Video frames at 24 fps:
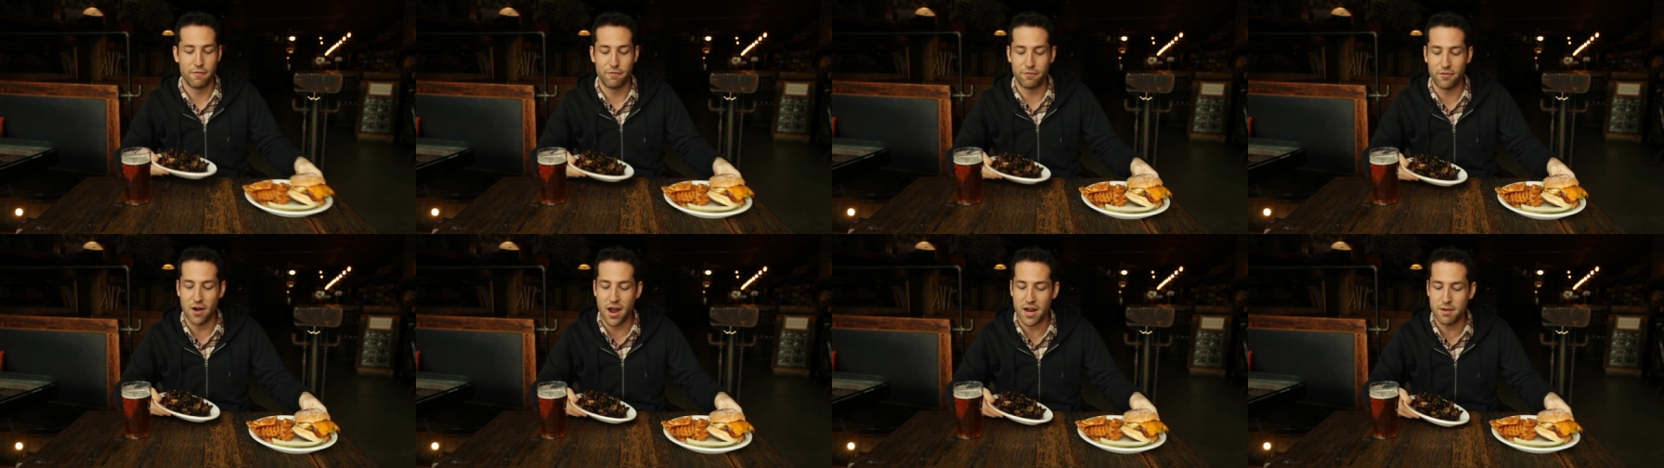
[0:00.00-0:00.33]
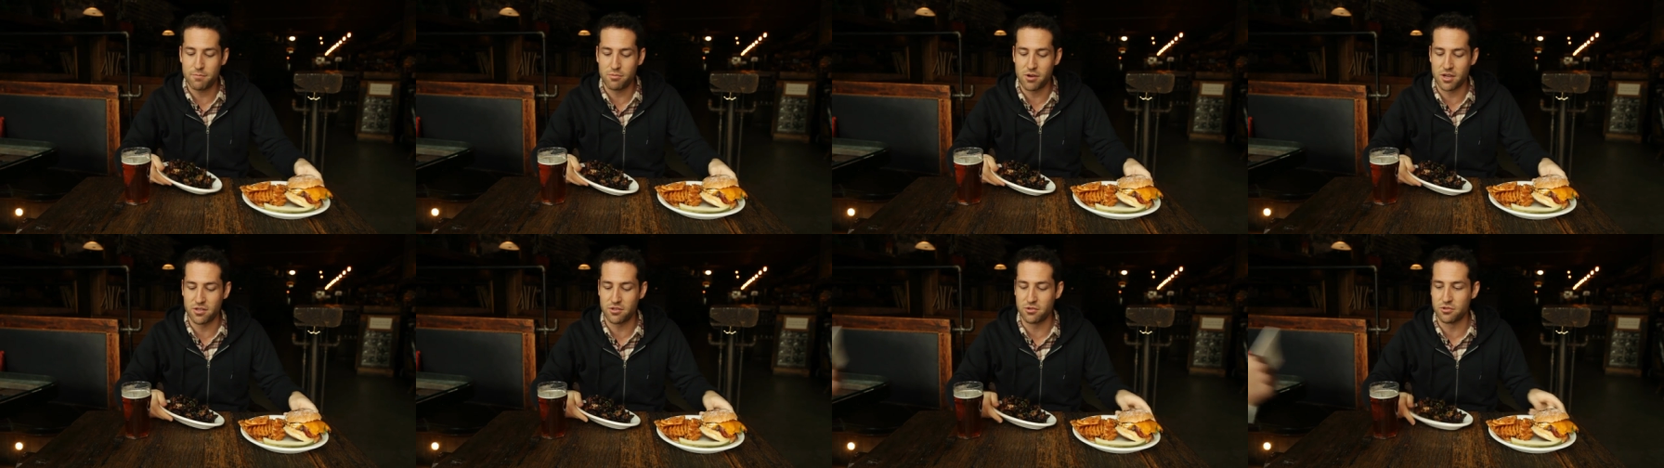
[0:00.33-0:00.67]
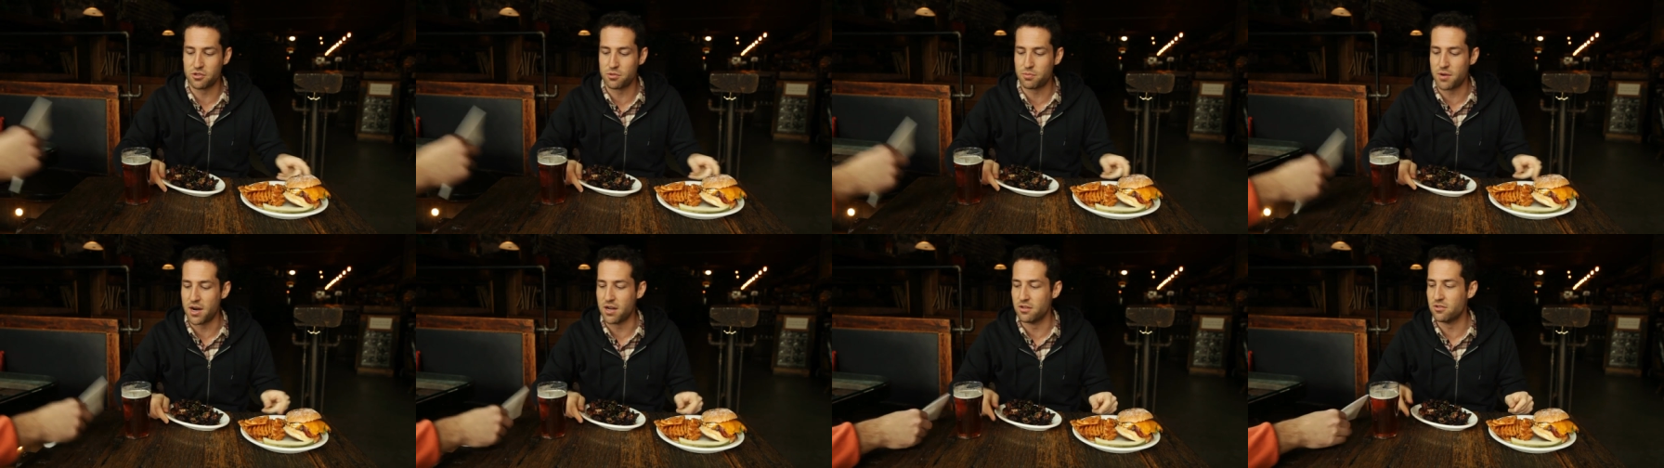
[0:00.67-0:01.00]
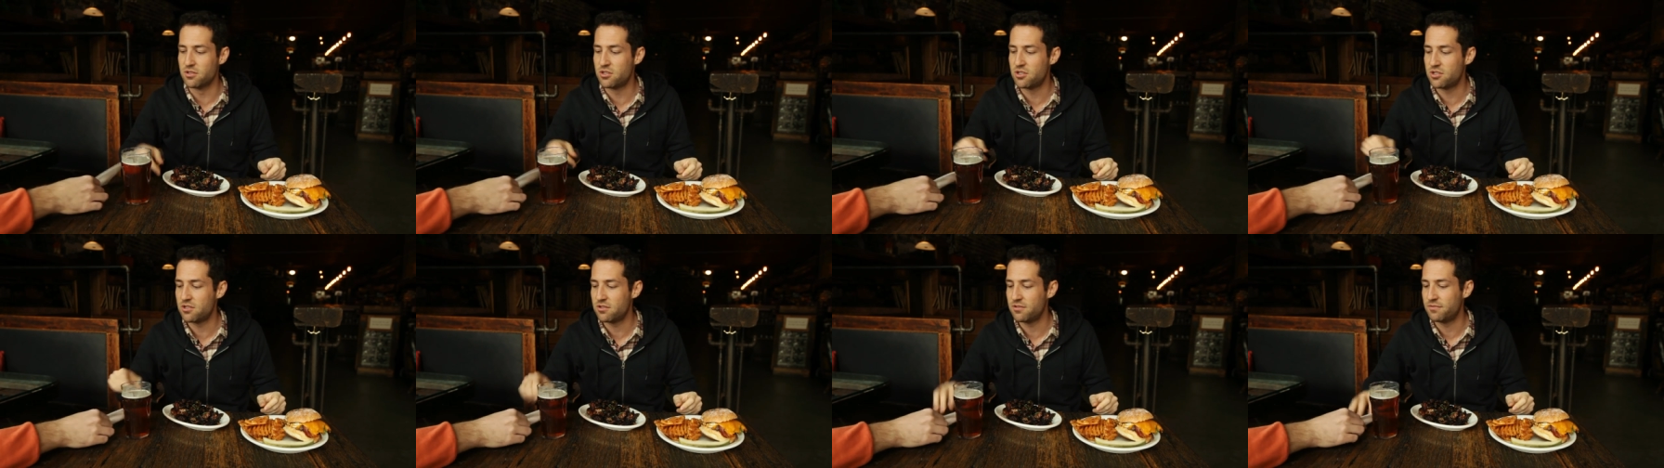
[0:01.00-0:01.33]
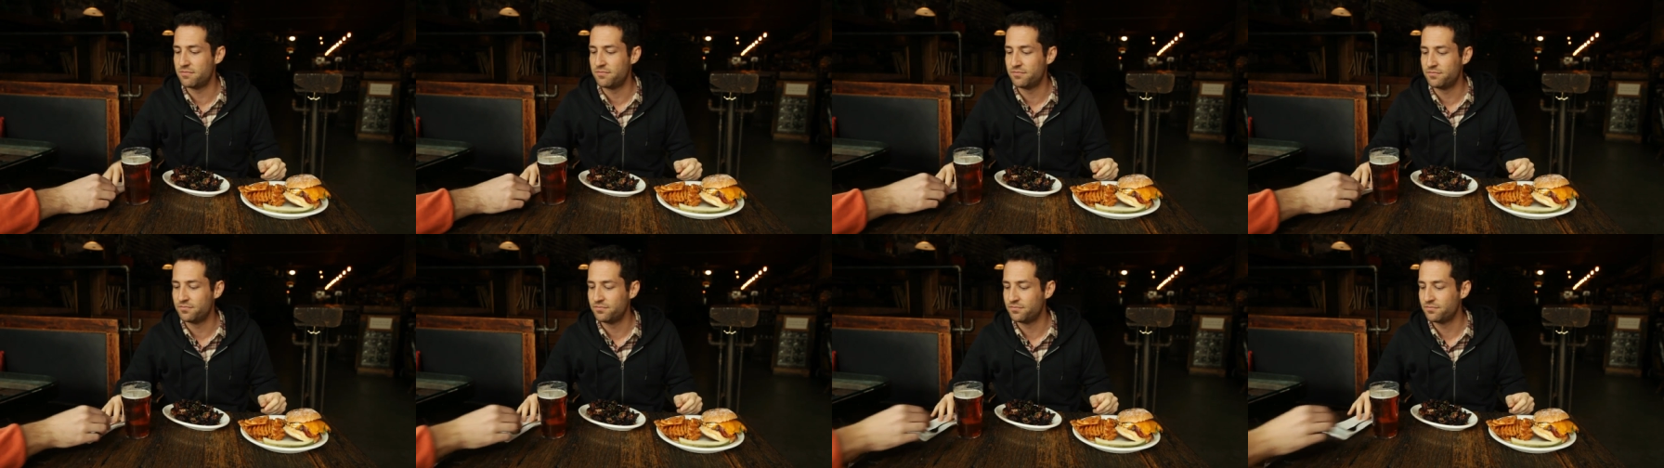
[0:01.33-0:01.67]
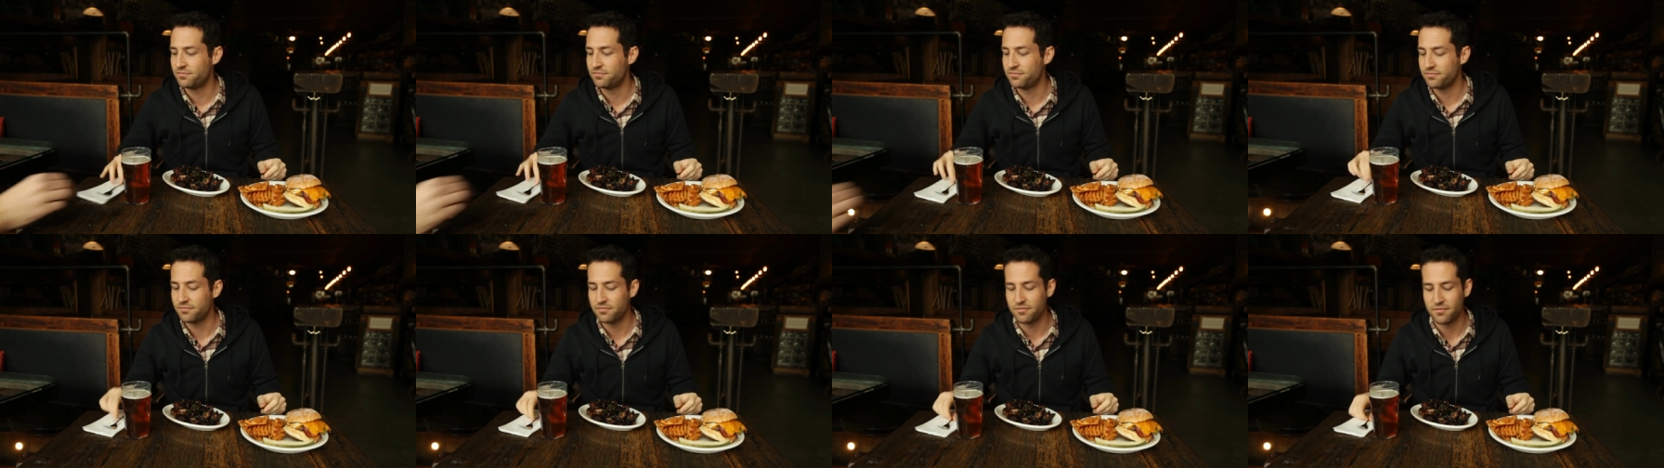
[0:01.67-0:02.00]
Fried Brussels sprouts
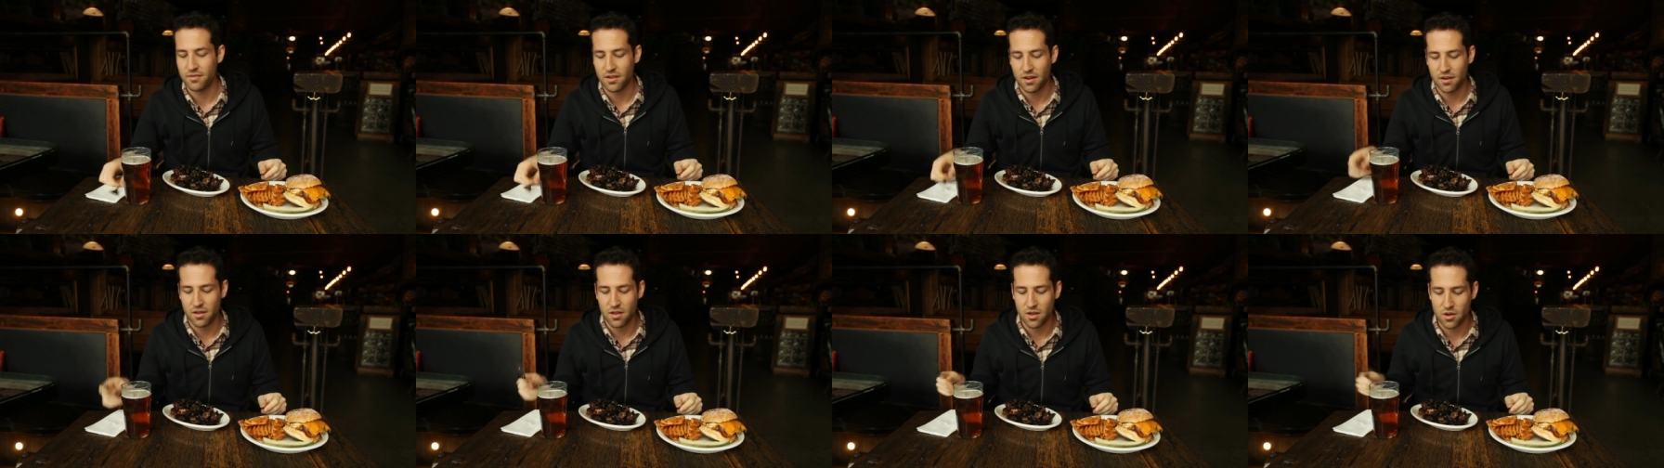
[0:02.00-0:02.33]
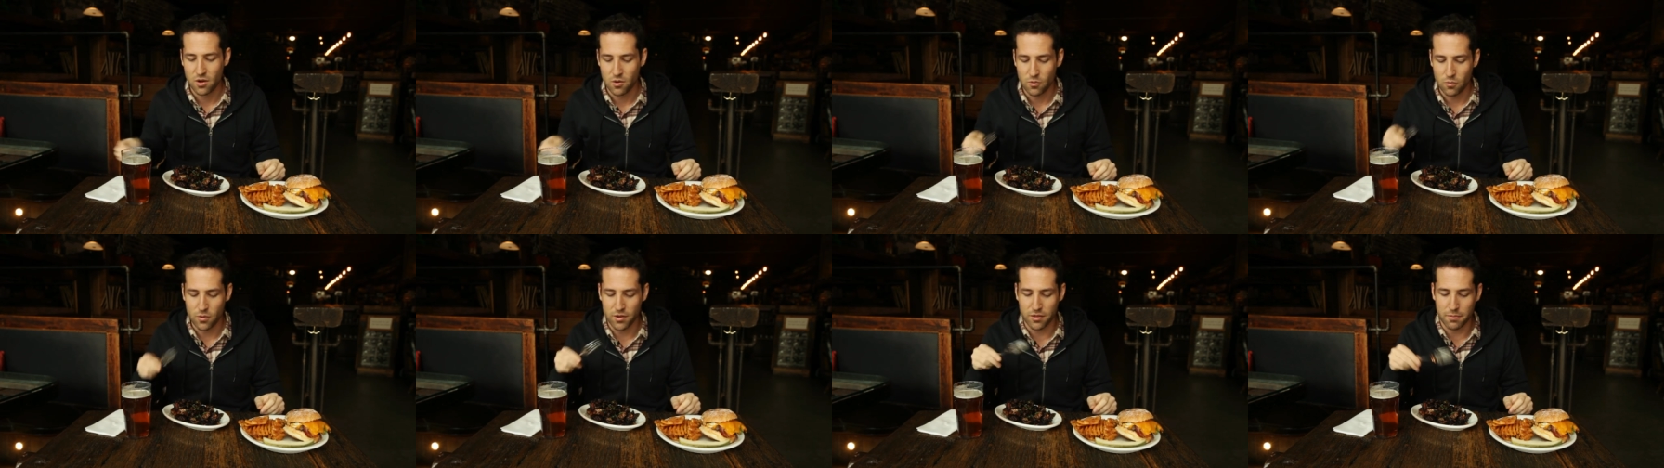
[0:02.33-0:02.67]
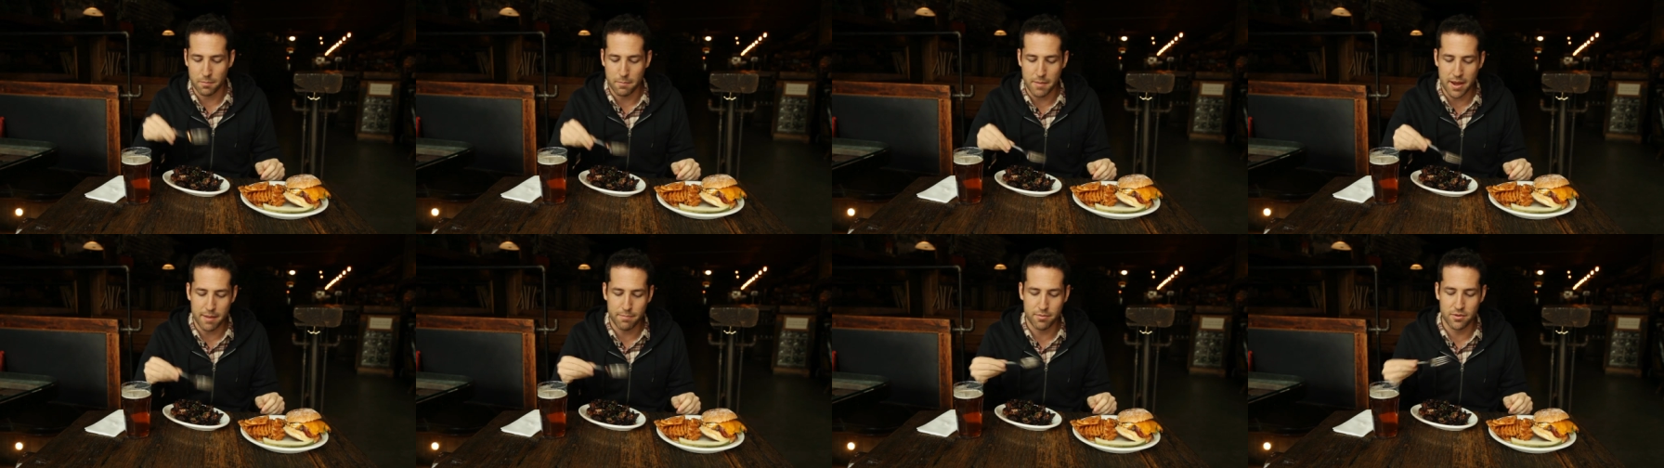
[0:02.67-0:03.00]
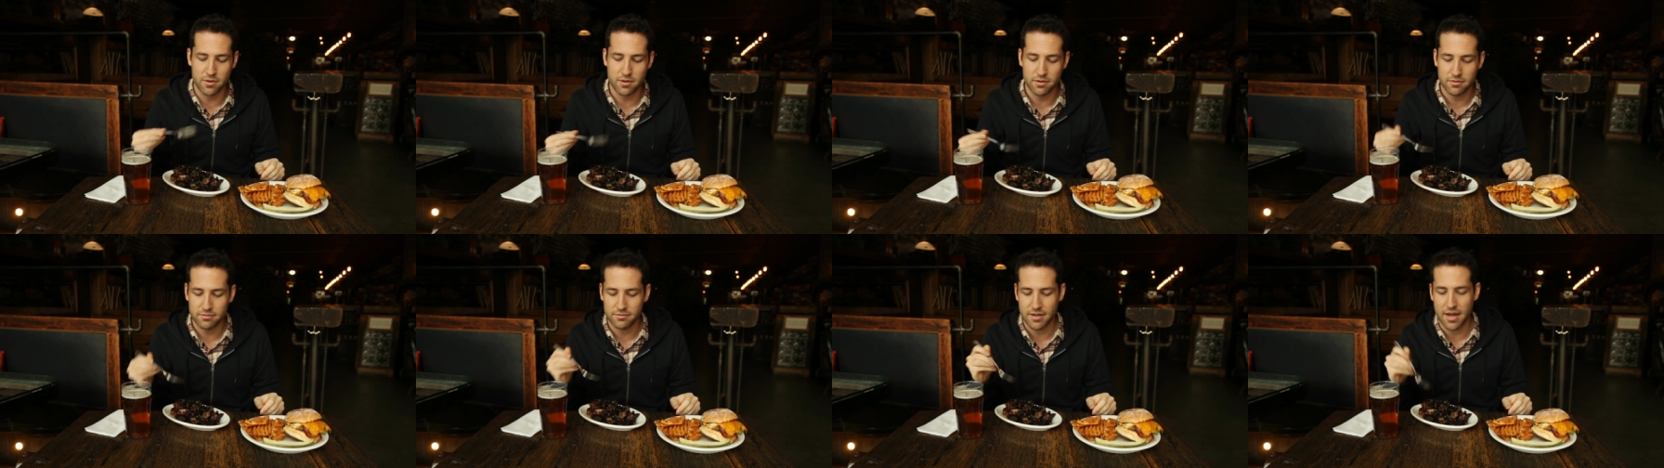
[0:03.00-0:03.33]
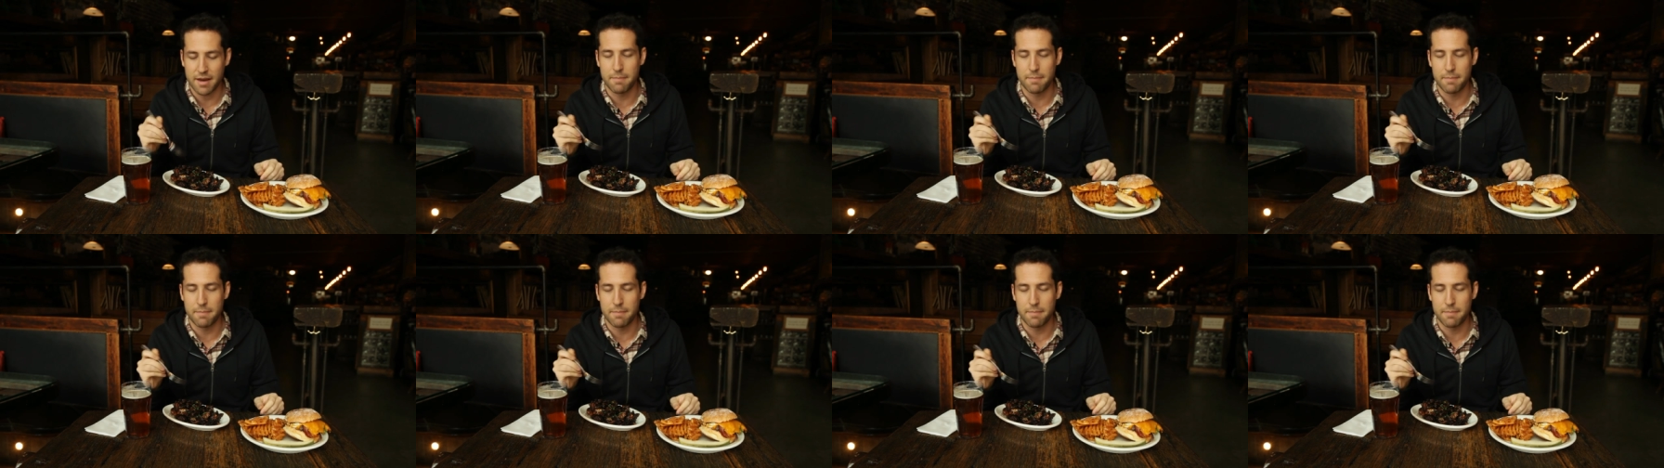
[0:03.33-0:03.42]
with maple